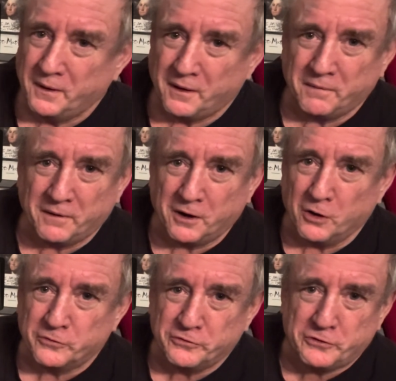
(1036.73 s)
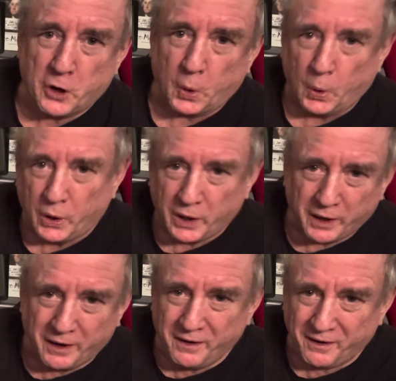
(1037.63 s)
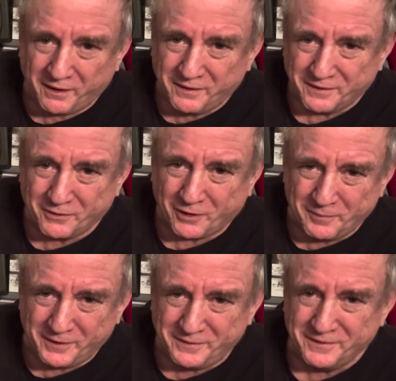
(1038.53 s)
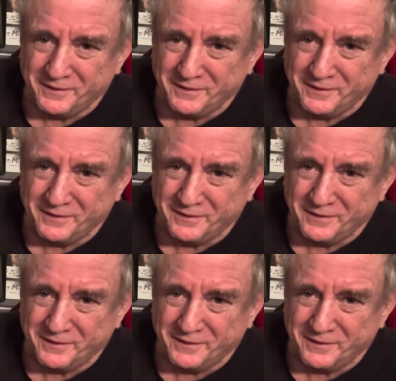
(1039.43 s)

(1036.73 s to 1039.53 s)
they don't know what to do. You know what I mean?